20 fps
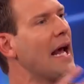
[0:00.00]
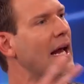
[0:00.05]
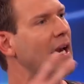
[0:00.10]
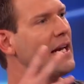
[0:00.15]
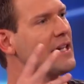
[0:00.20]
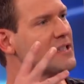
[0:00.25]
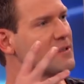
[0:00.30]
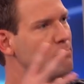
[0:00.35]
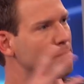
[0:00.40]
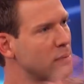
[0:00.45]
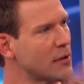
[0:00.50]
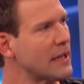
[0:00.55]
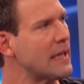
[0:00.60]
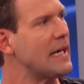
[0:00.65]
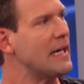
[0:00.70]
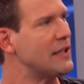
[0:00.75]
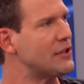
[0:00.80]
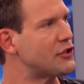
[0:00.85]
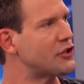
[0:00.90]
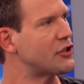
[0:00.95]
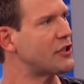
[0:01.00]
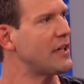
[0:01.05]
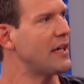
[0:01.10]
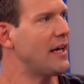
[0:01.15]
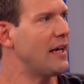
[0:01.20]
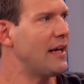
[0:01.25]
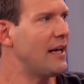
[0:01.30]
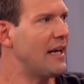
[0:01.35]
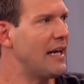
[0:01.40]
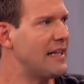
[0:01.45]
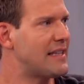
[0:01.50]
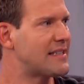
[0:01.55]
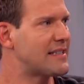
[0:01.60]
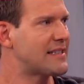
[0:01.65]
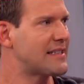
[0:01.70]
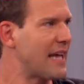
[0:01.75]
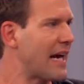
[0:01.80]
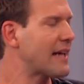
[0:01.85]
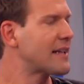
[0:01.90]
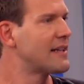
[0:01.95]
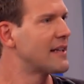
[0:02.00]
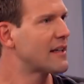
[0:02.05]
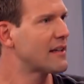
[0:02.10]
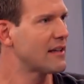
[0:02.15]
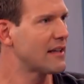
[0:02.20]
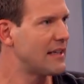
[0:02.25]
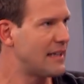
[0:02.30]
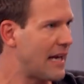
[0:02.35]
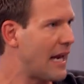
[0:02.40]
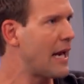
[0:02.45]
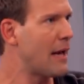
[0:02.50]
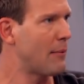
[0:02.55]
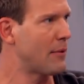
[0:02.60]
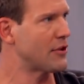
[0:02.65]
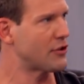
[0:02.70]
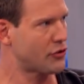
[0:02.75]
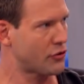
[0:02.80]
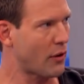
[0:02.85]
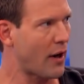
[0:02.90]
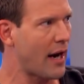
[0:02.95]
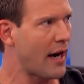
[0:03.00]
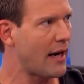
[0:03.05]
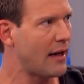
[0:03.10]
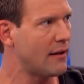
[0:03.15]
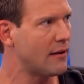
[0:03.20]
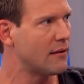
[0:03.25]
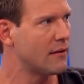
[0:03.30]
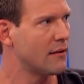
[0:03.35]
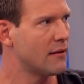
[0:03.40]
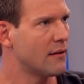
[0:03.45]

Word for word: and it's bleached, it's technically damaged, right? Oh